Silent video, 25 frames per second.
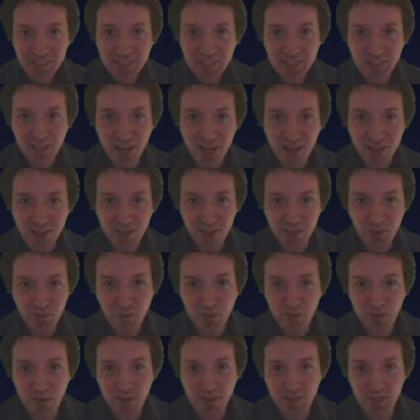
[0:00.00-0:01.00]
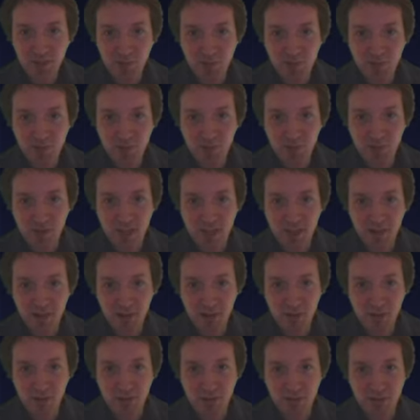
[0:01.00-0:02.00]
Knowledge points come in four
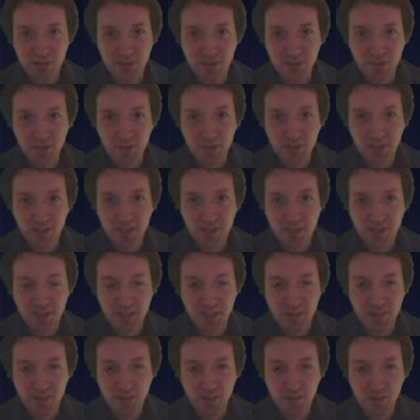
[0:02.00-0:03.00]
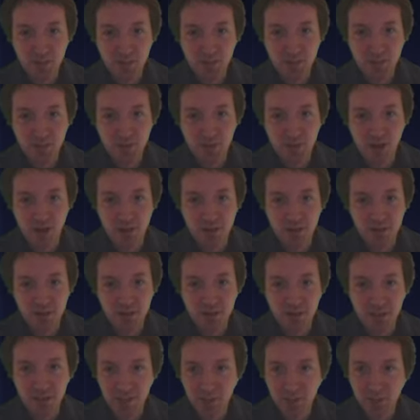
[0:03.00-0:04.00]
categories. Playing the game will earn you knowledge
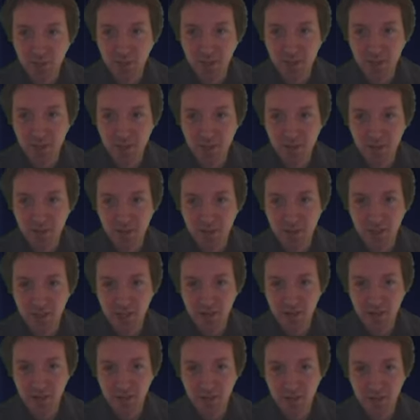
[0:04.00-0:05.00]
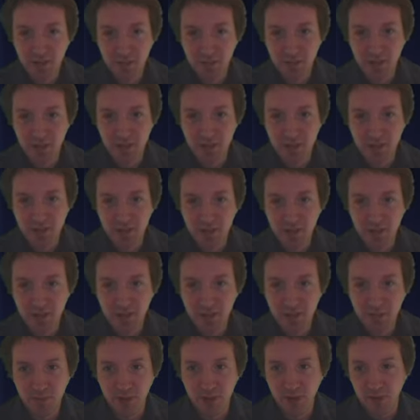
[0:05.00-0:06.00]
EXP in certain categories based on how
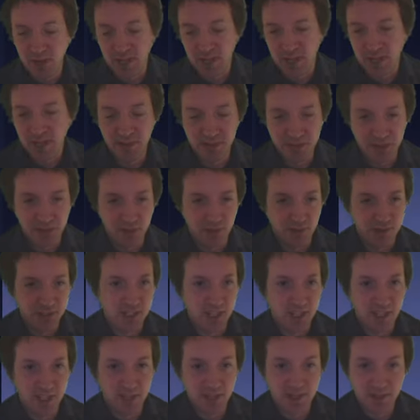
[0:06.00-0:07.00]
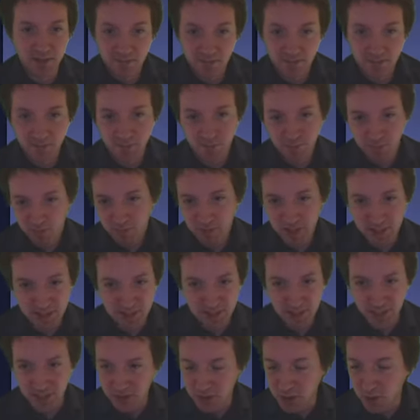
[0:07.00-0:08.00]
you play. Okay, yeah, so it's like
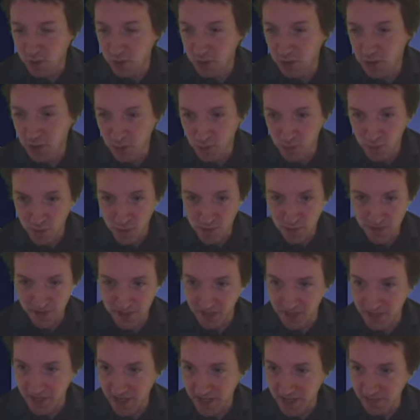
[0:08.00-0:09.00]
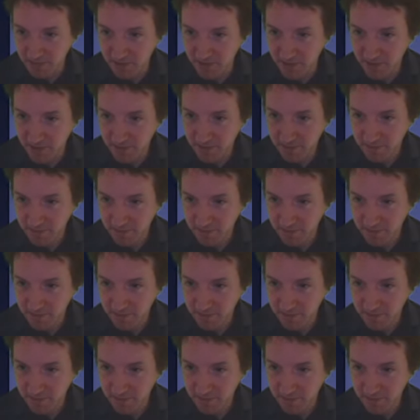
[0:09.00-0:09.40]
Stardew or Sunhaven.